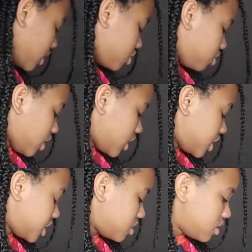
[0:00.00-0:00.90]

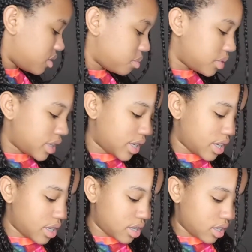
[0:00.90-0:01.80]
instructions,
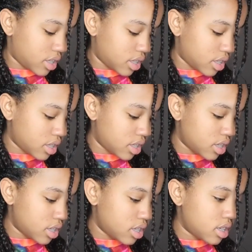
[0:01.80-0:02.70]
but
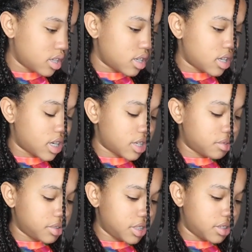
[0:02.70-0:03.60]
I don't
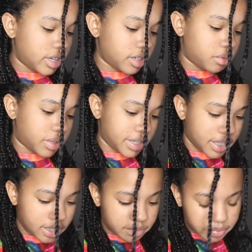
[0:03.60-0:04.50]
really know how to work
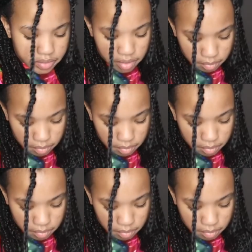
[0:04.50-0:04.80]
it, but I